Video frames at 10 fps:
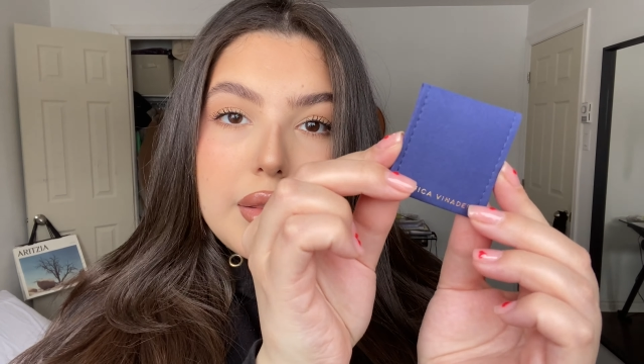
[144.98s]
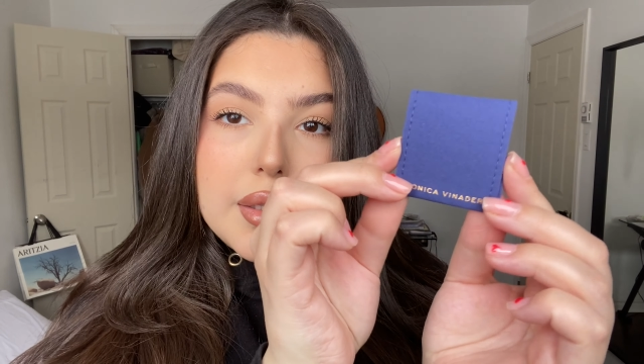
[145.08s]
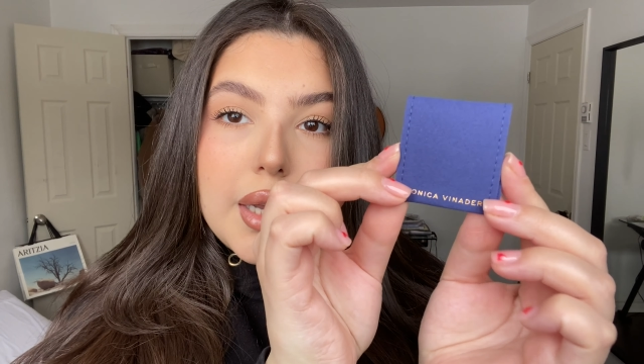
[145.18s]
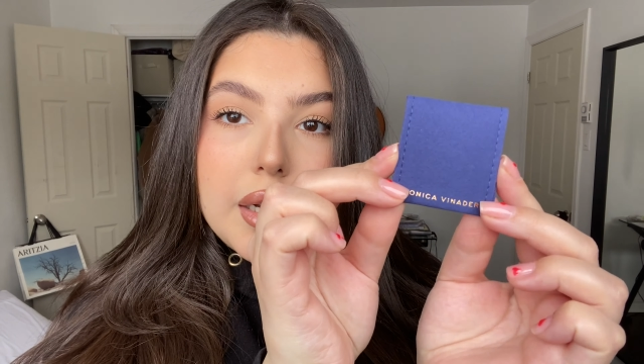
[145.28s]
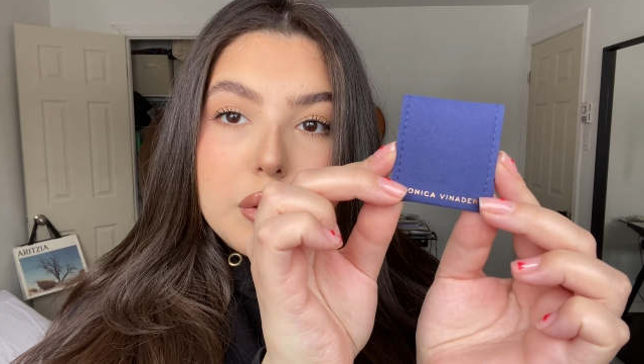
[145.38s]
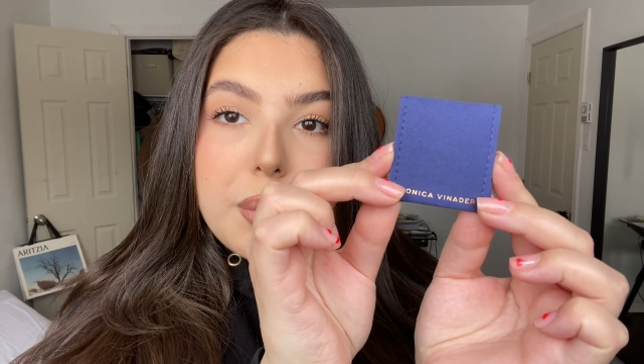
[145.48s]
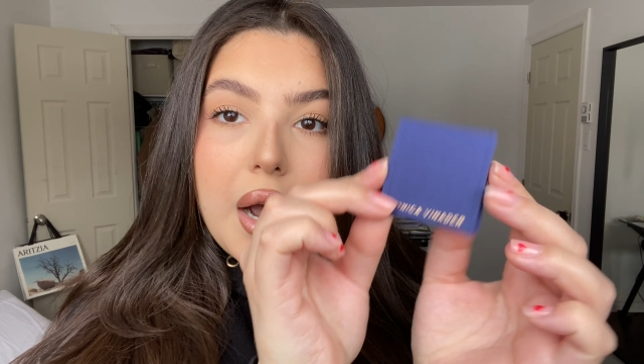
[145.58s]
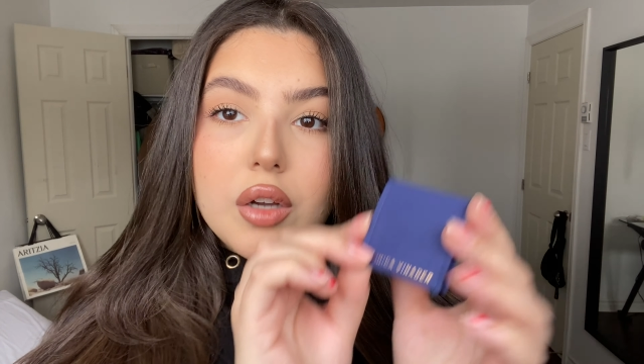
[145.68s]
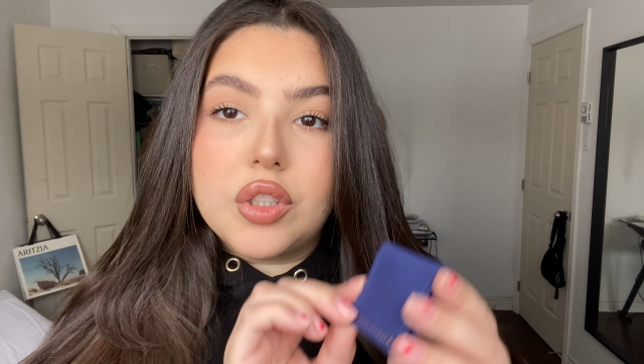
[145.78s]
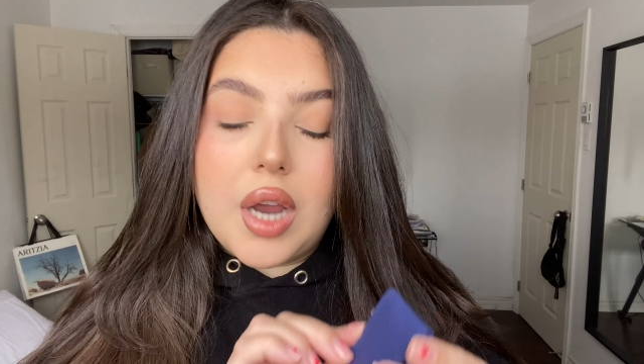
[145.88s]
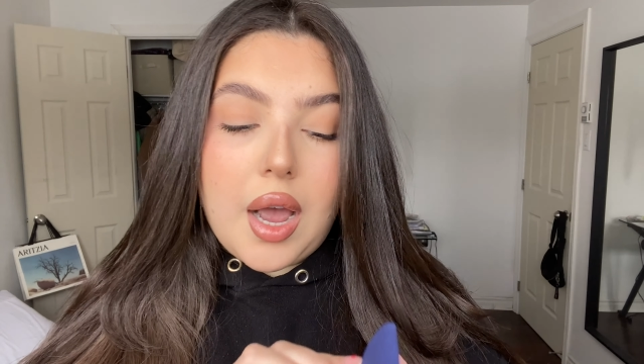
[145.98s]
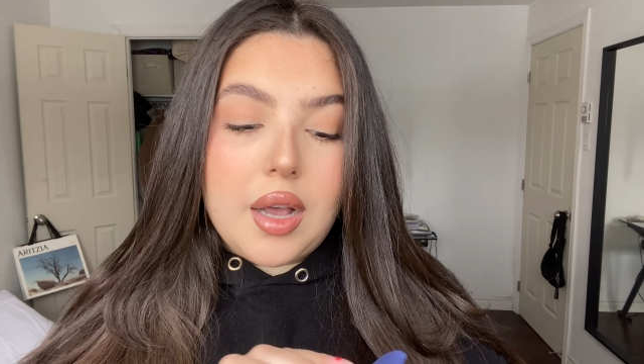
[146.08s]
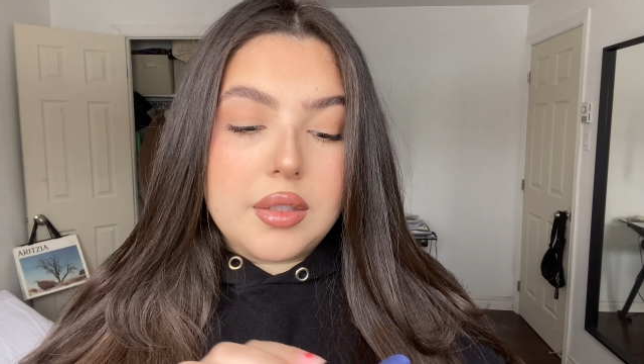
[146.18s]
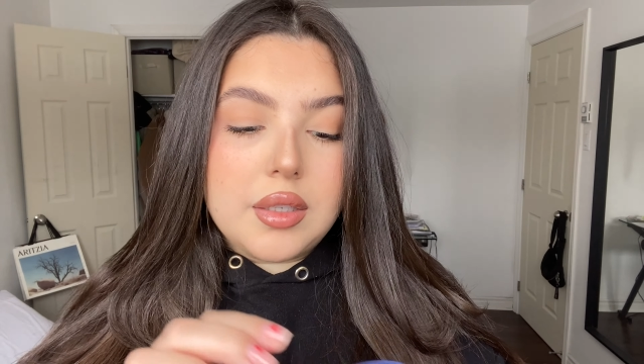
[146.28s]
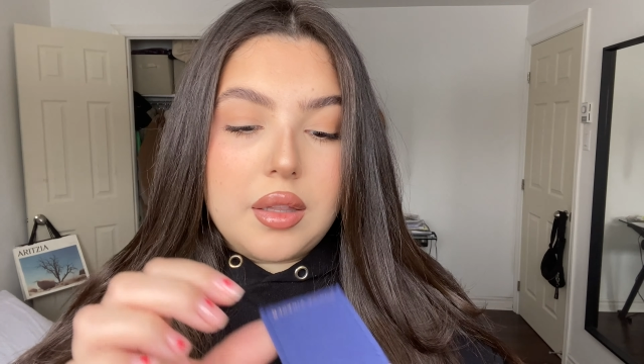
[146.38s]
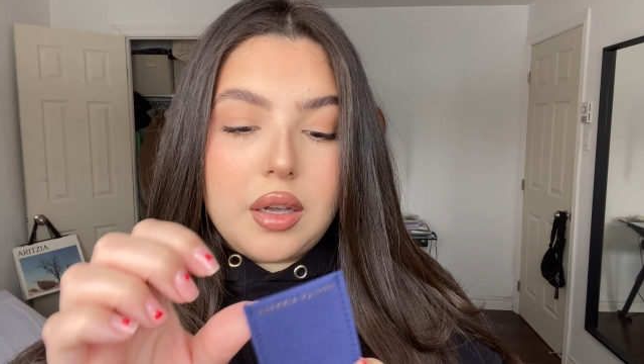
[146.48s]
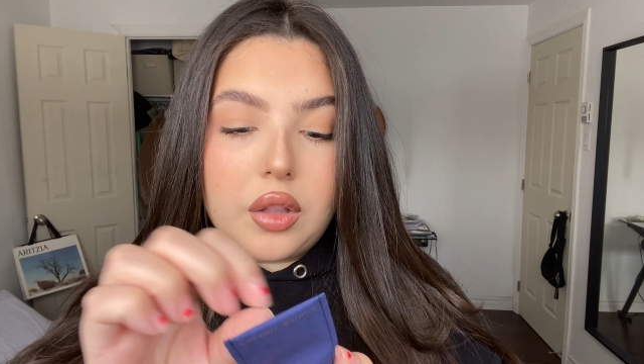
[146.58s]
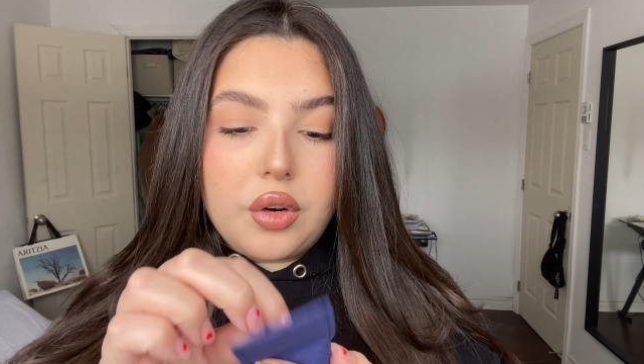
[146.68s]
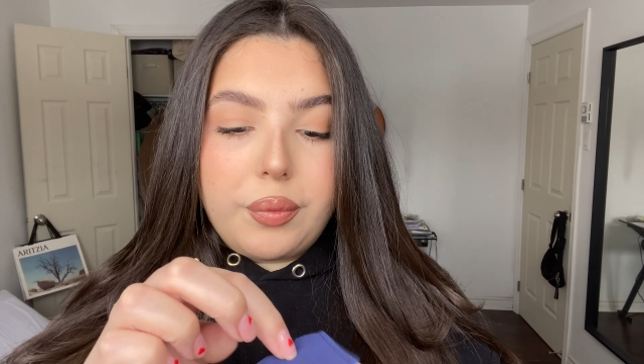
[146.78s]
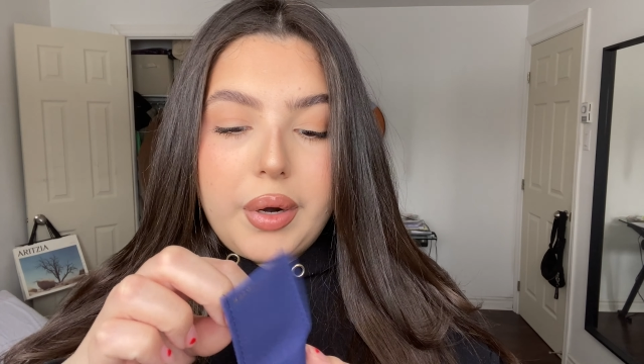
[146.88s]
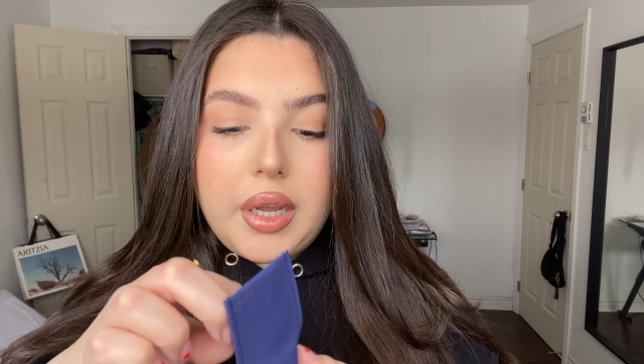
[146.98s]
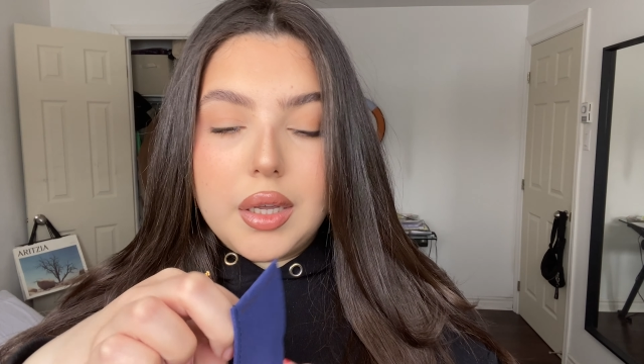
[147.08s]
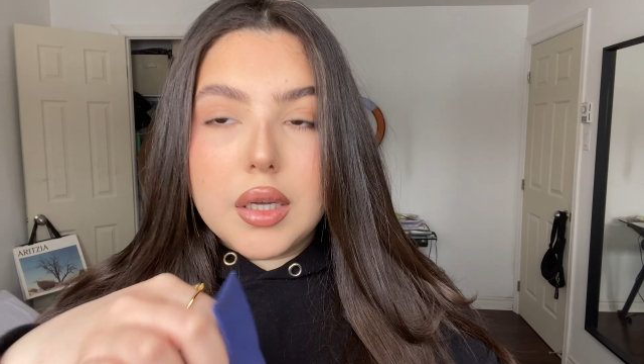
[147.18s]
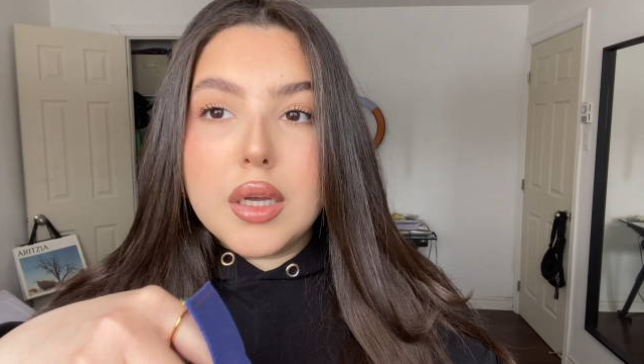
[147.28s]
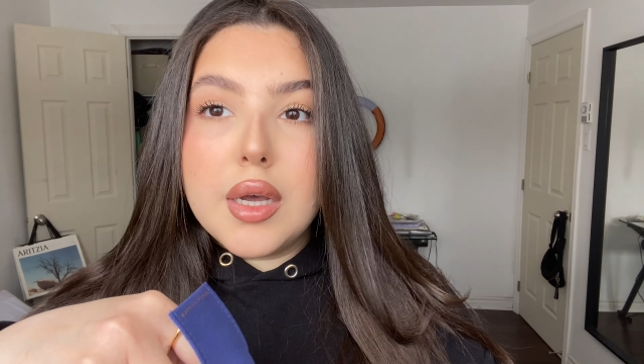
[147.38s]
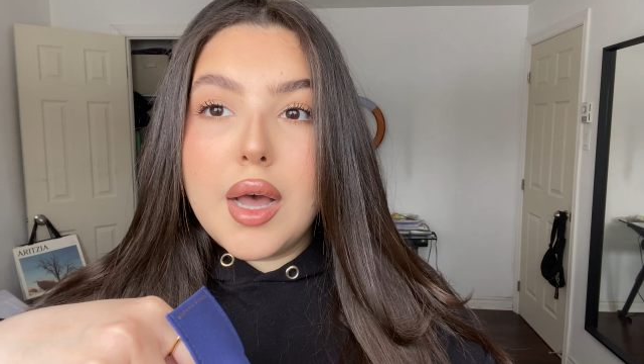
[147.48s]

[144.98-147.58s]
the second pouch has the other ring.